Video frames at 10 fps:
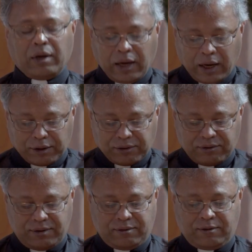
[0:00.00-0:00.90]

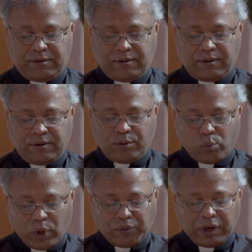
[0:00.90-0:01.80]
And
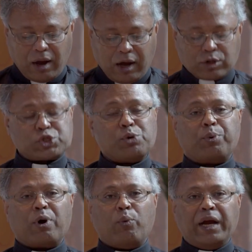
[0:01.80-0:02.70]
we will also
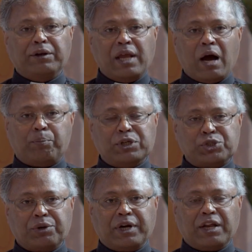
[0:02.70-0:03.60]
provide the
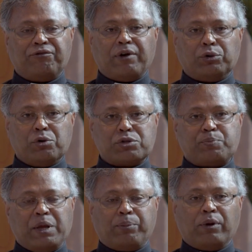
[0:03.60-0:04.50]
opportunity for those
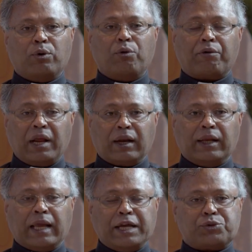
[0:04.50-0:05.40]
people who really
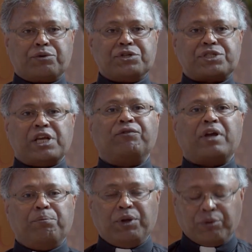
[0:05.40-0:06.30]
like to receive
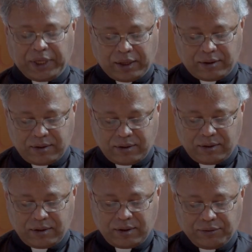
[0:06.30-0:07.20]
communion.
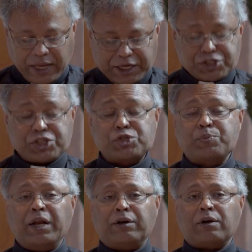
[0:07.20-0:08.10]
That is the
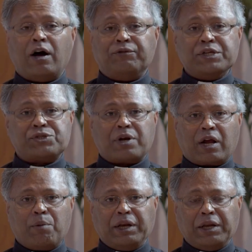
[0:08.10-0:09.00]
spirit of this
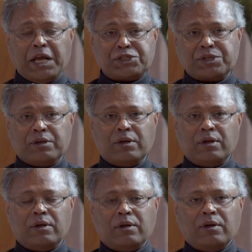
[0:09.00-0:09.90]
recommendation,
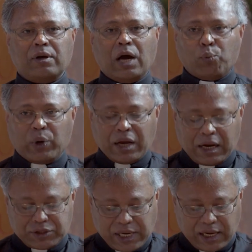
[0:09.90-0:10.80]
and we are
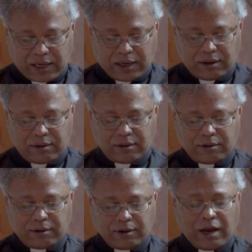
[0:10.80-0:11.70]
taking
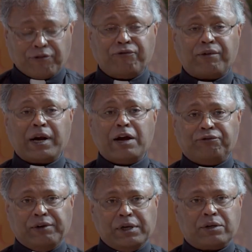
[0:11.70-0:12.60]
every
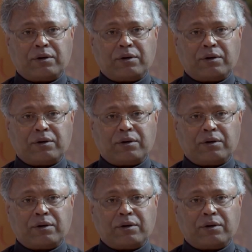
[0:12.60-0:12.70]
effort